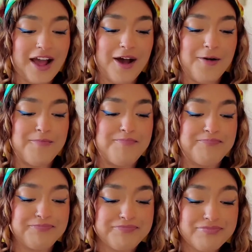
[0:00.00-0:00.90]

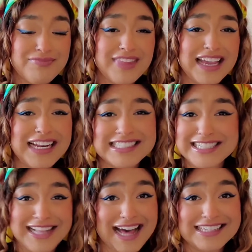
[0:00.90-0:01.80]
It
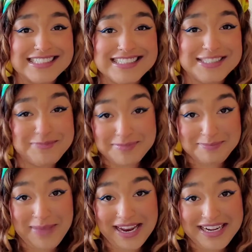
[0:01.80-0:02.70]
doesn't last, it's
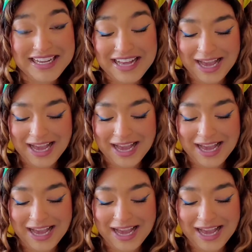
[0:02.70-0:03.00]
mania,